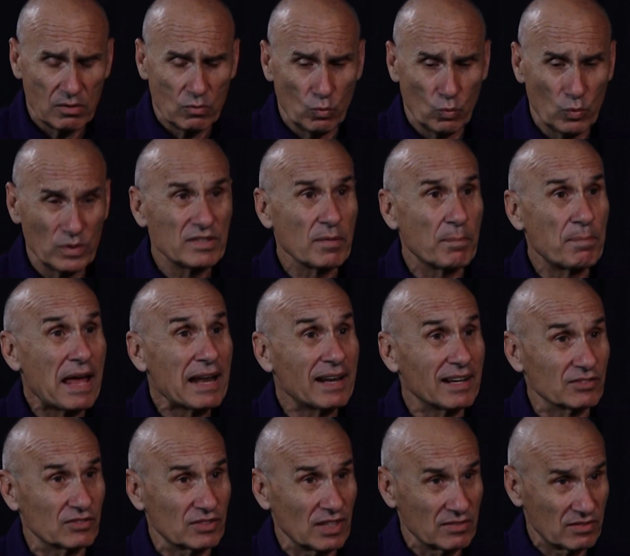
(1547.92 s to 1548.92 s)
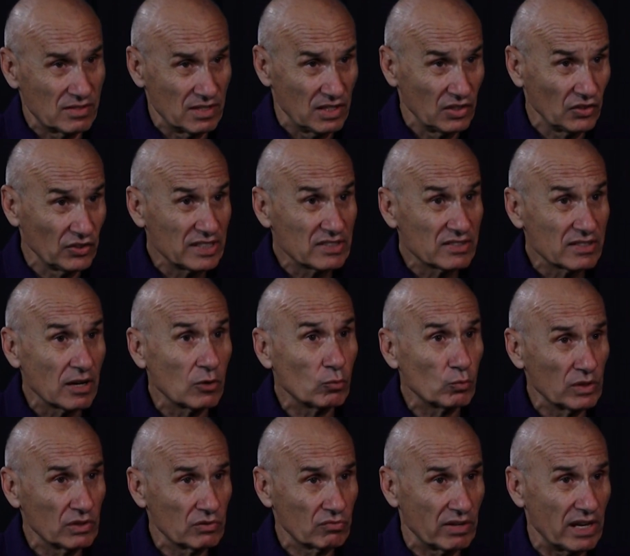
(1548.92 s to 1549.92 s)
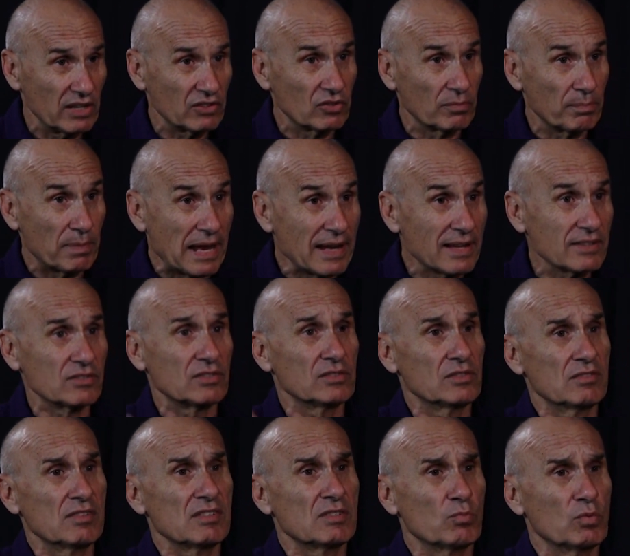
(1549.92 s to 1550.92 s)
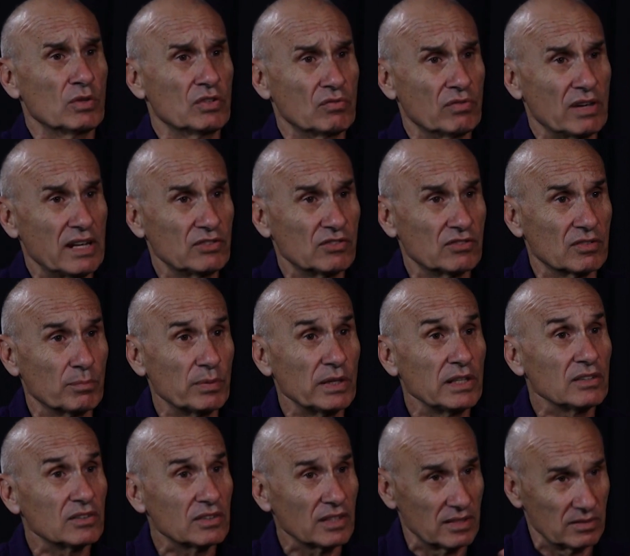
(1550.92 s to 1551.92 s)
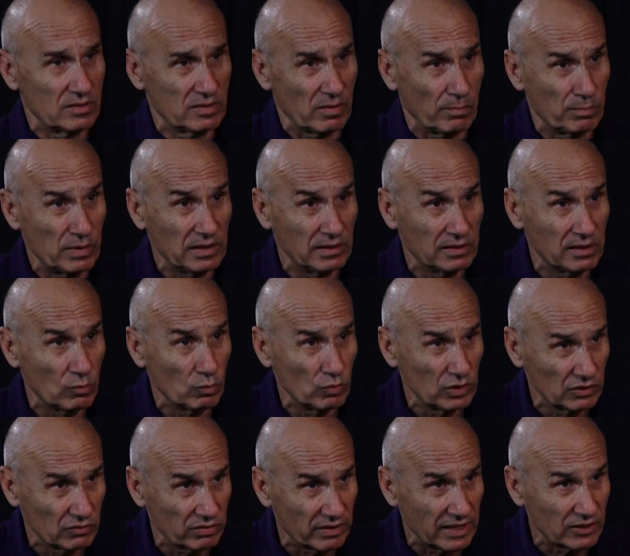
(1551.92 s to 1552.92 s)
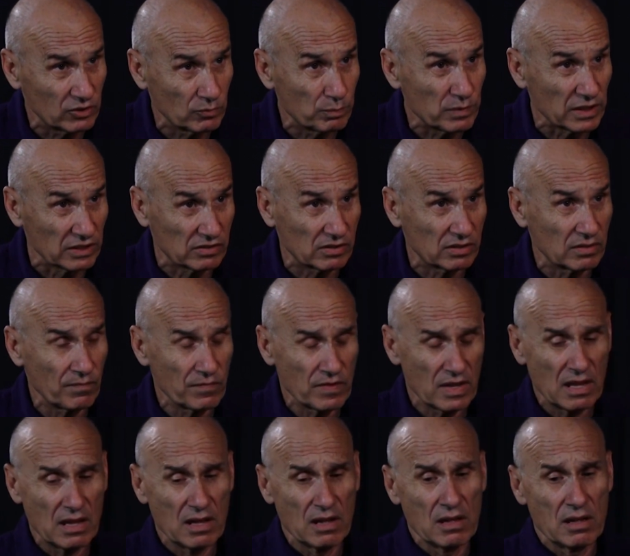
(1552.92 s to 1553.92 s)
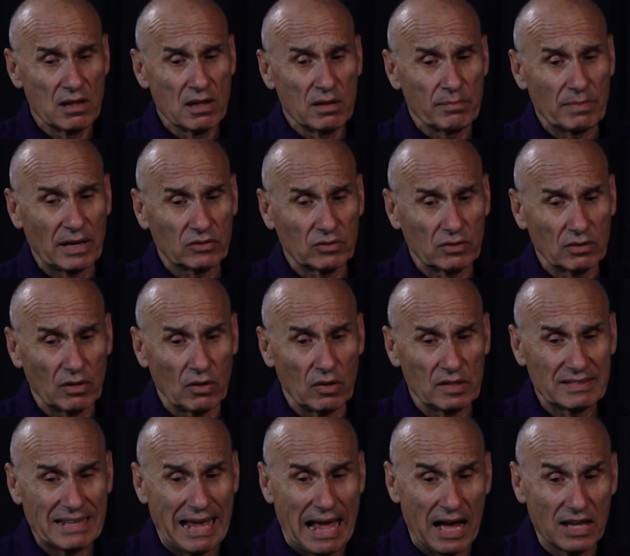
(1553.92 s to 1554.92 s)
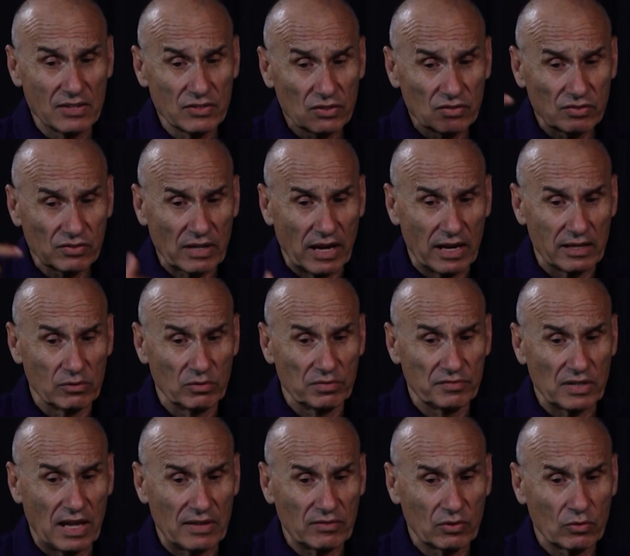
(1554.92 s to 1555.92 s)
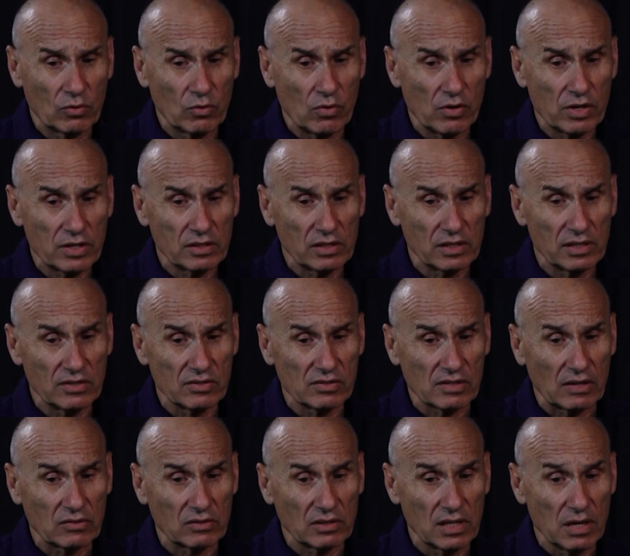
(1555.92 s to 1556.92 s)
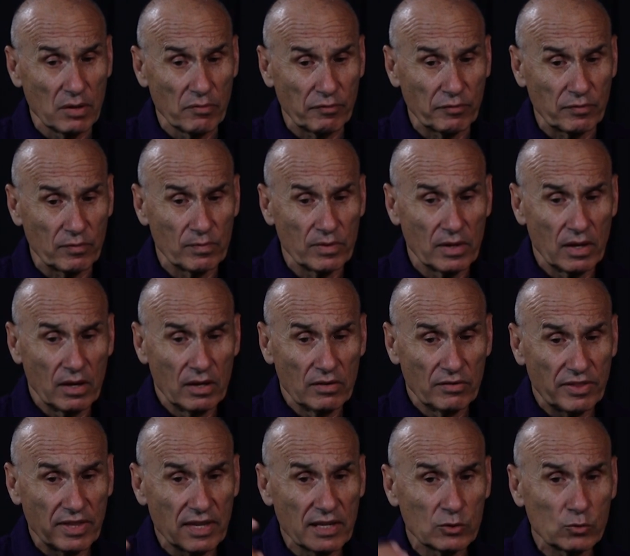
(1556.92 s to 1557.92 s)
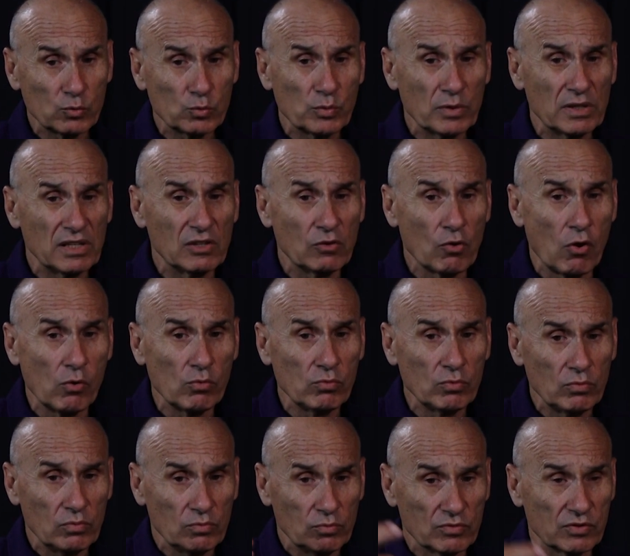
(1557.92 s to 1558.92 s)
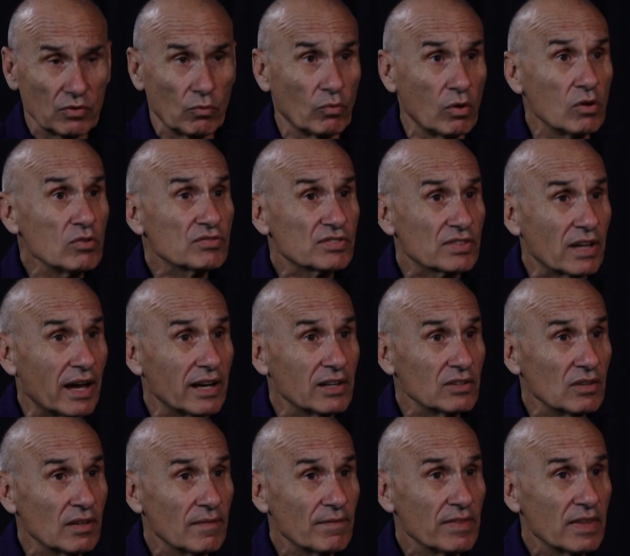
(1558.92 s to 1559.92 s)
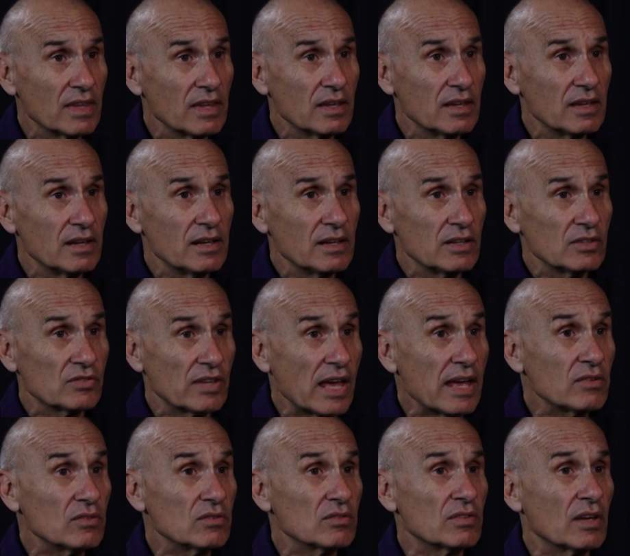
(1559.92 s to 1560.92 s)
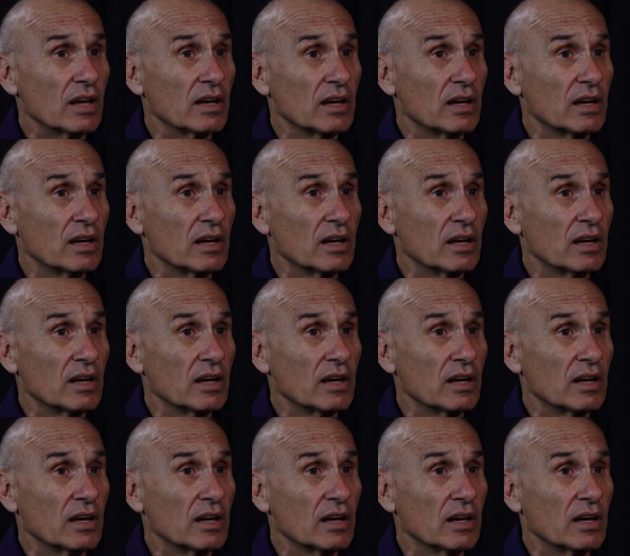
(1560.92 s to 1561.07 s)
with a balance, that here and there will create a balance, and this will create stability, and stability will create peace. But the other side of that coin is that if things will go to the wrong side, then the